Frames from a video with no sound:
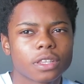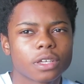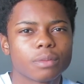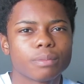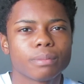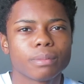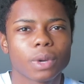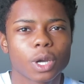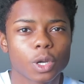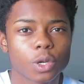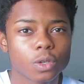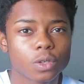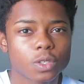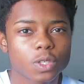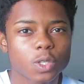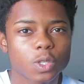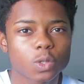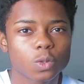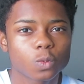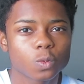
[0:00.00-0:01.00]
the
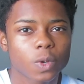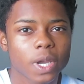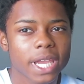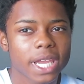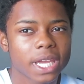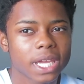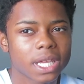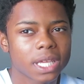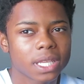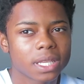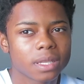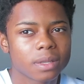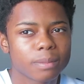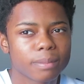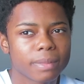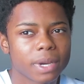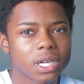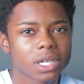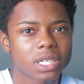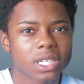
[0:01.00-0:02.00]
most when
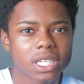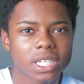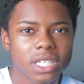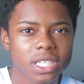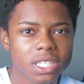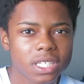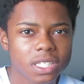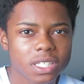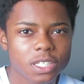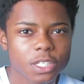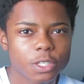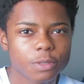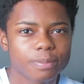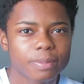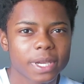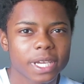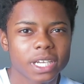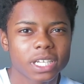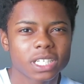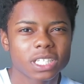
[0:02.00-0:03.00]
monkeys
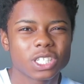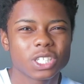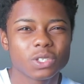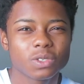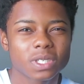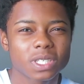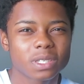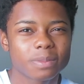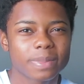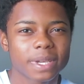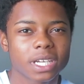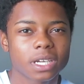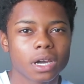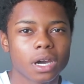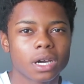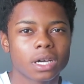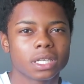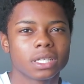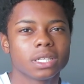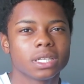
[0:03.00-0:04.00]
used to pick
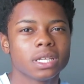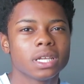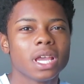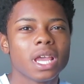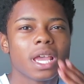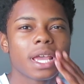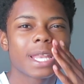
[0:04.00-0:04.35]
cotton.